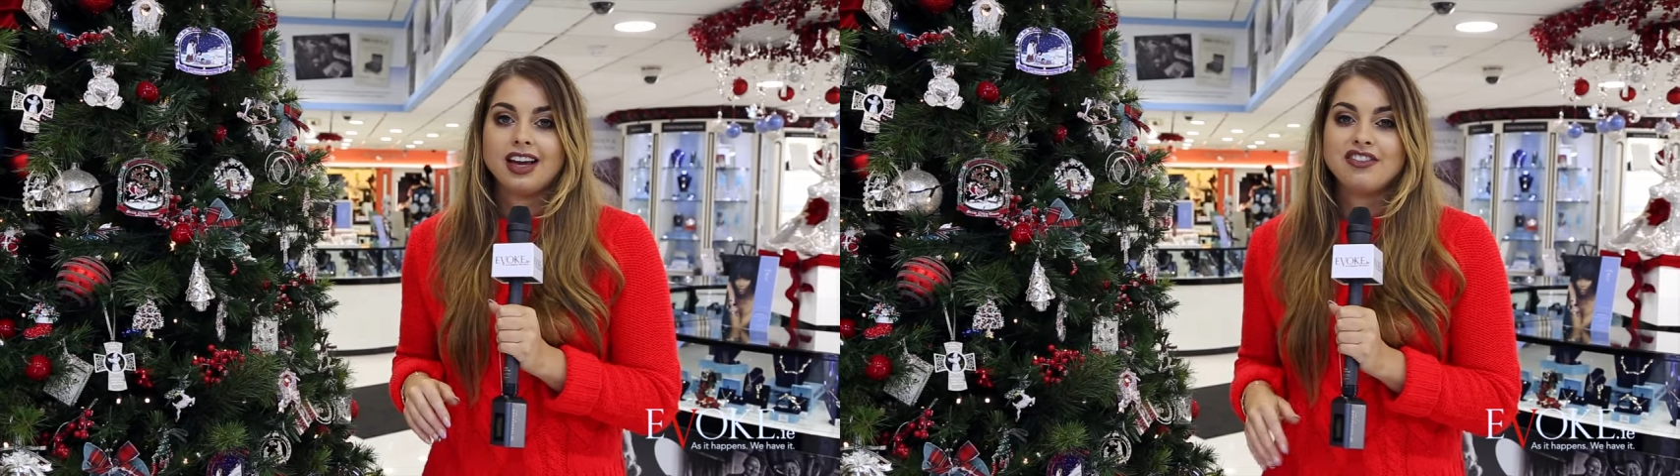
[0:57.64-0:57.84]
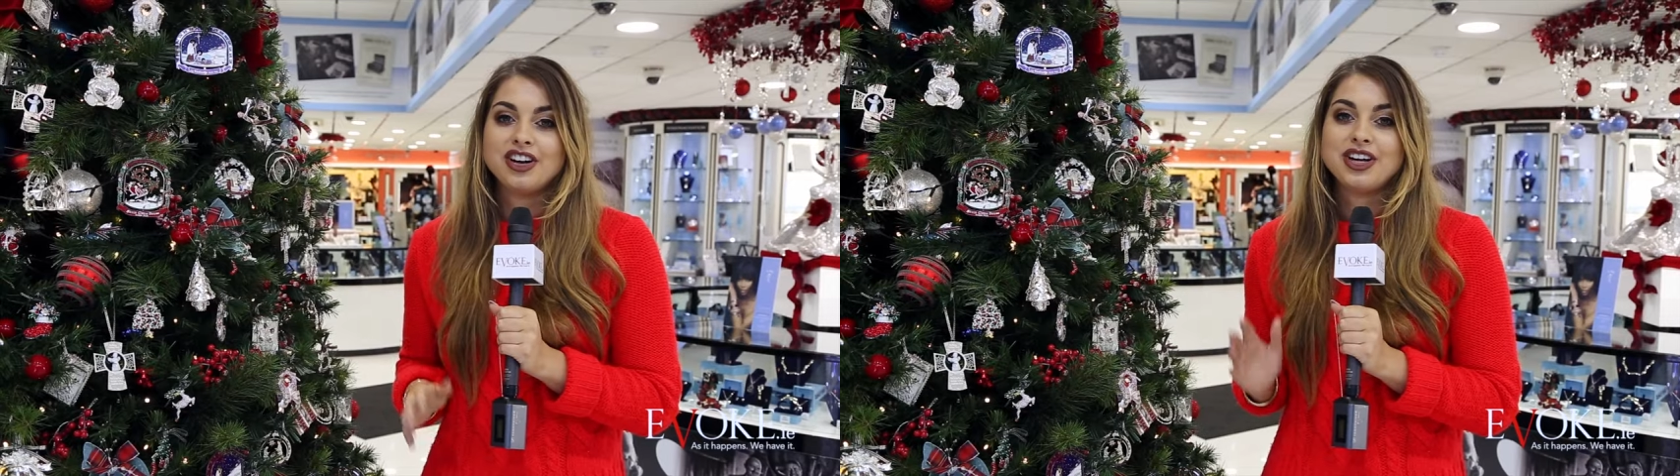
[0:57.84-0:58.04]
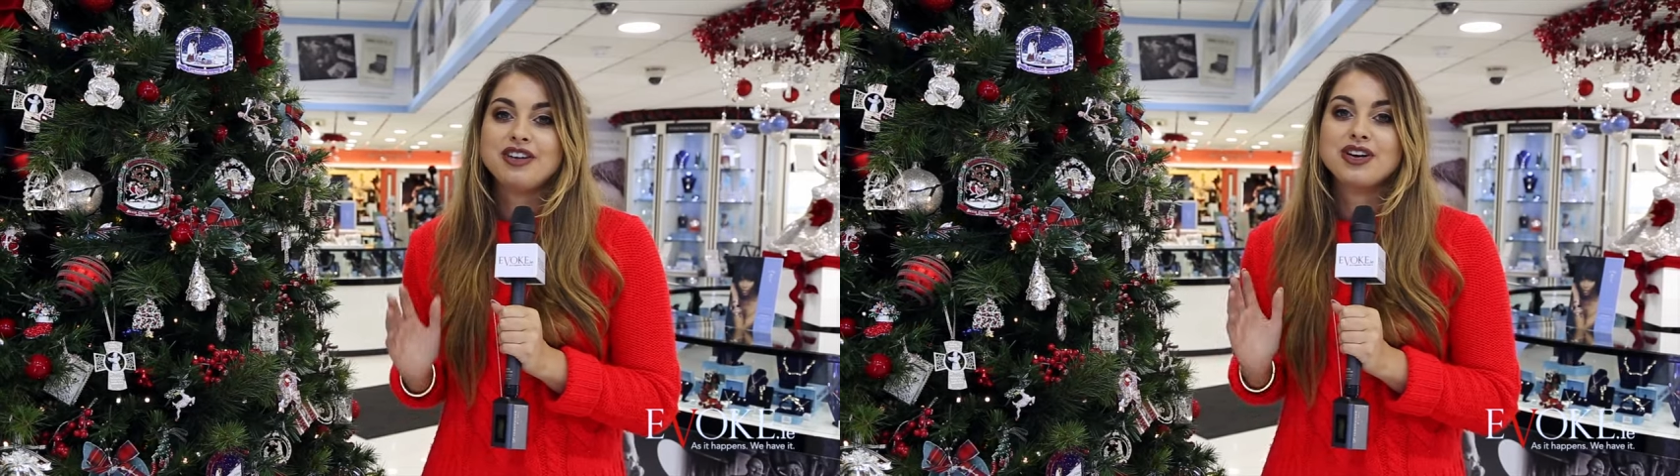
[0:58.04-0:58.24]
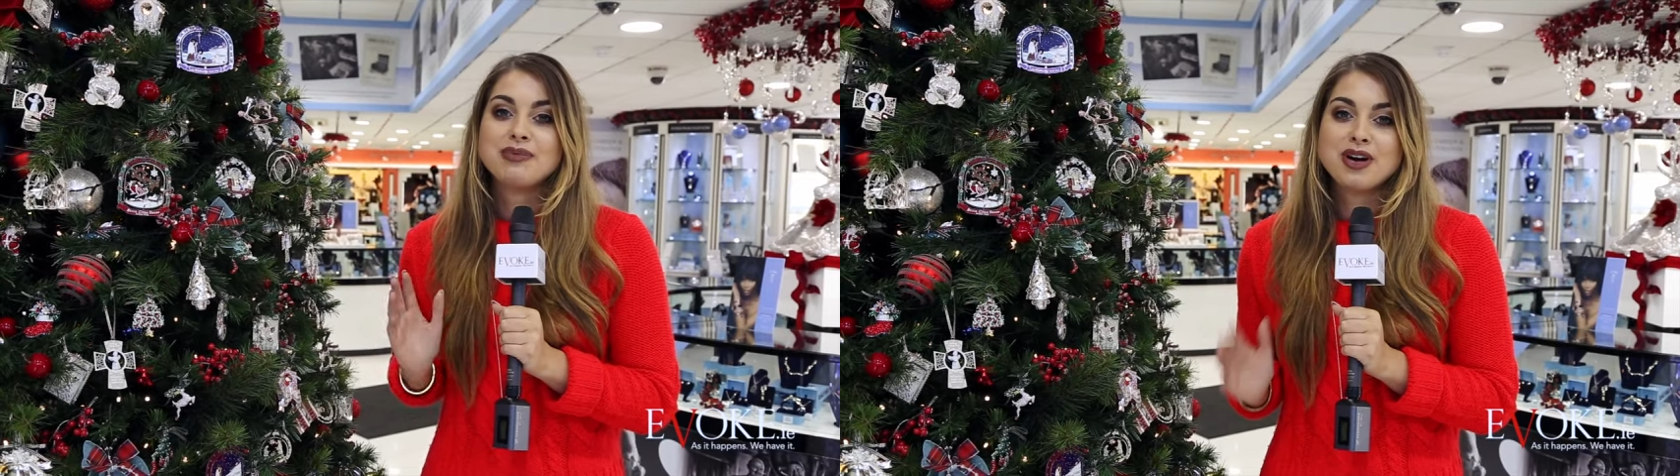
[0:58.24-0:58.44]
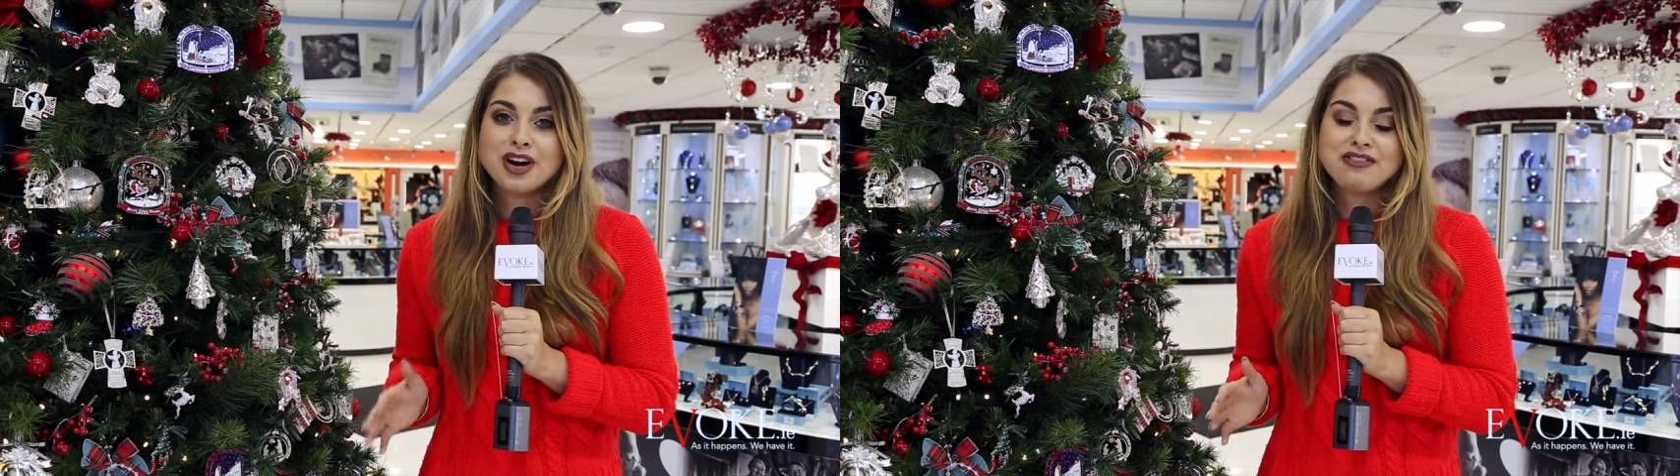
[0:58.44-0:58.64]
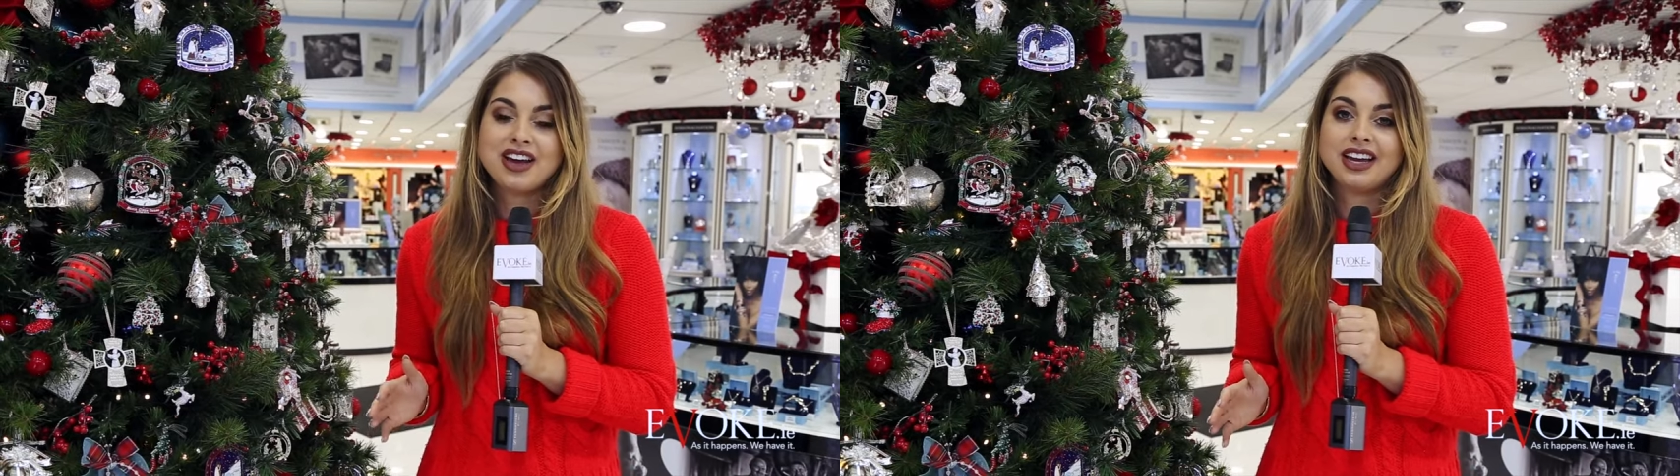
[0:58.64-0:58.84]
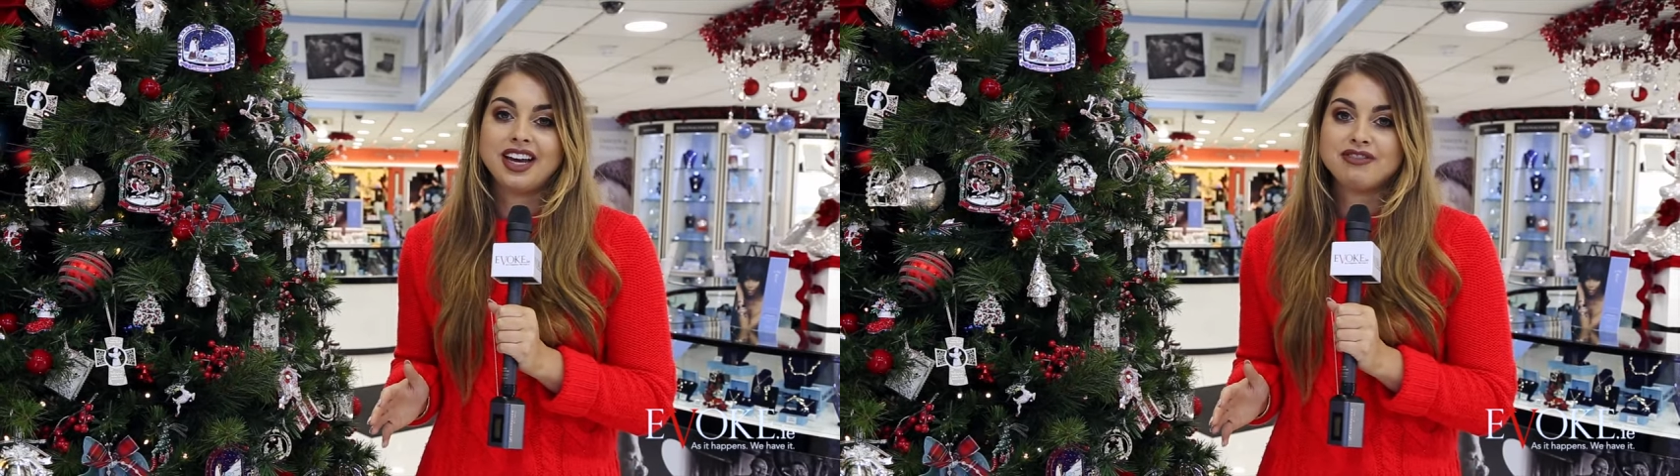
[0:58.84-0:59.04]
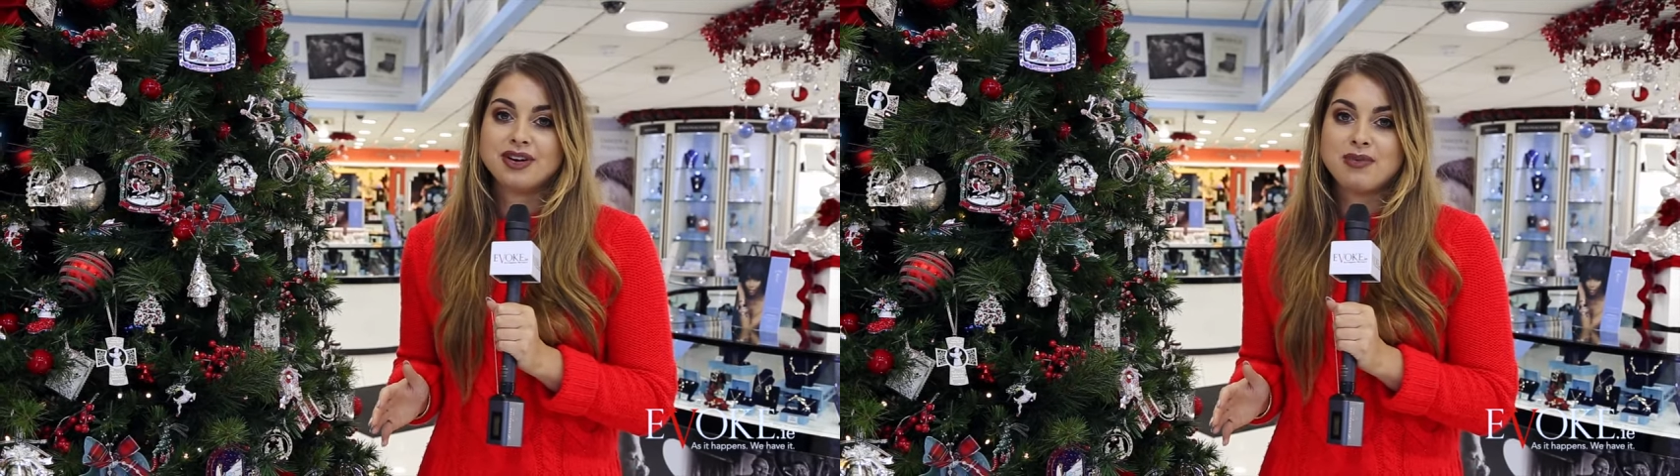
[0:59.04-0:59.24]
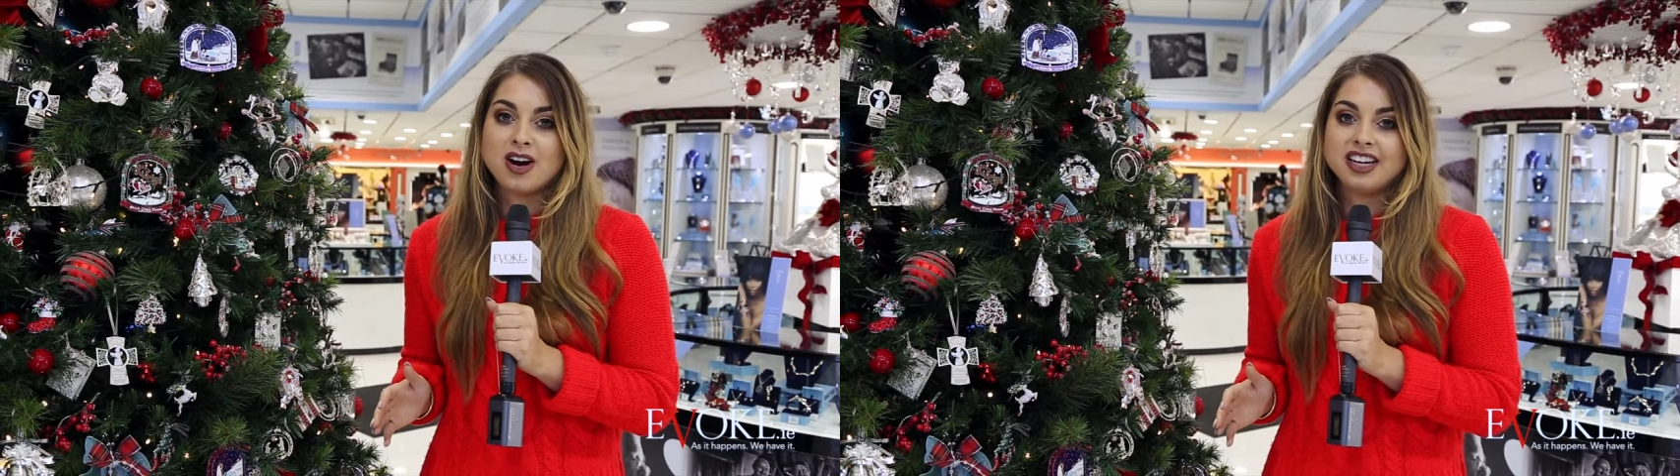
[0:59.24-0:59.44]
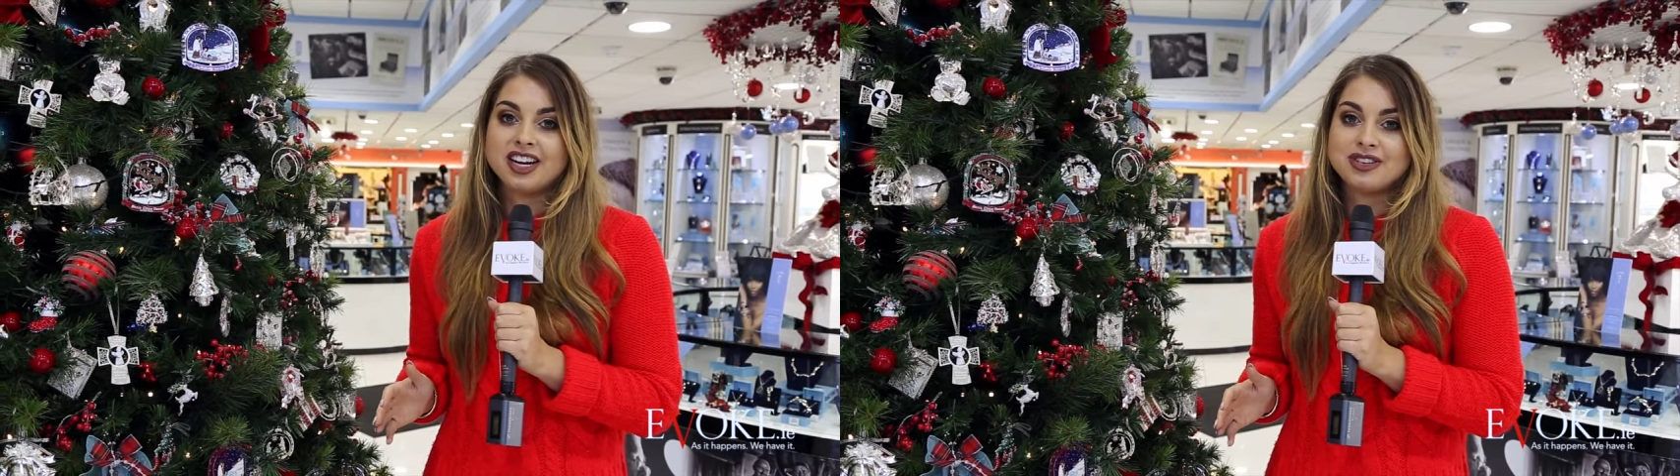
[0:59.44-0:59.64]
If you're looking for a perfect gift for a
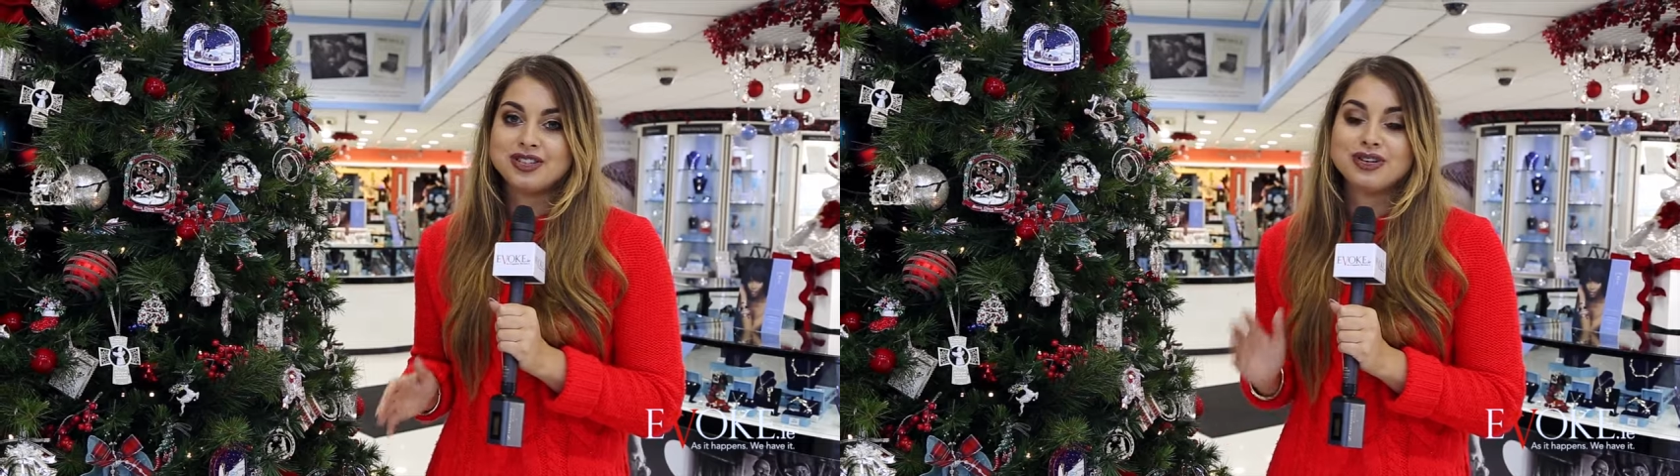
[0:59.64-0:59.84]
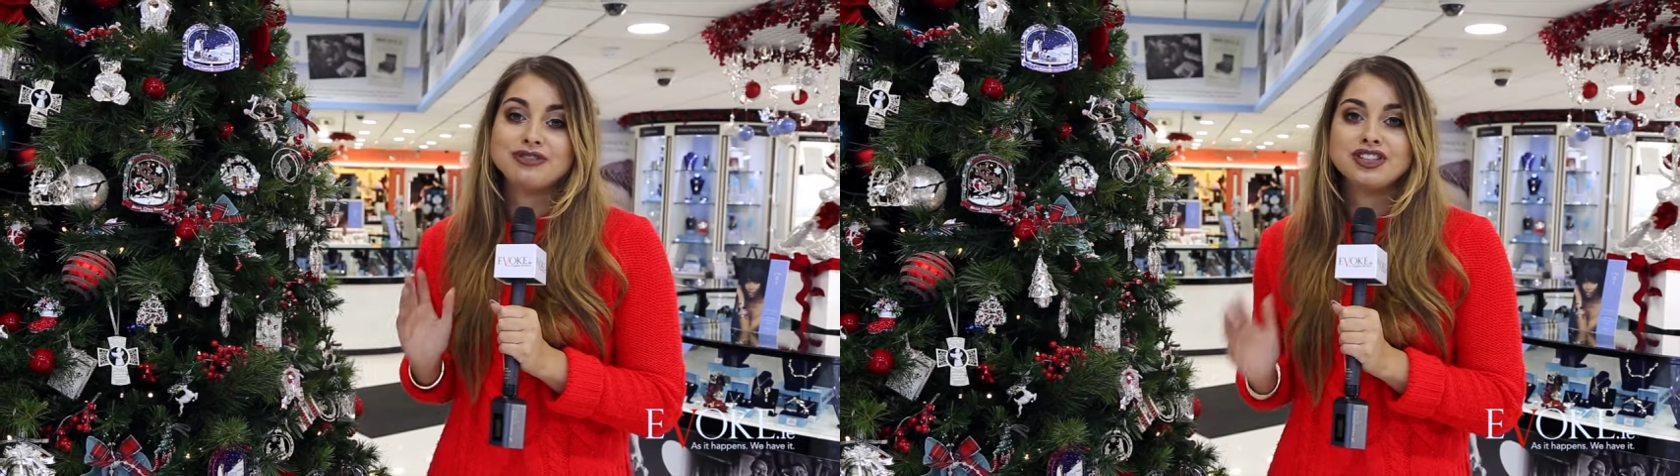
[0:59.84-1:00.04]
party host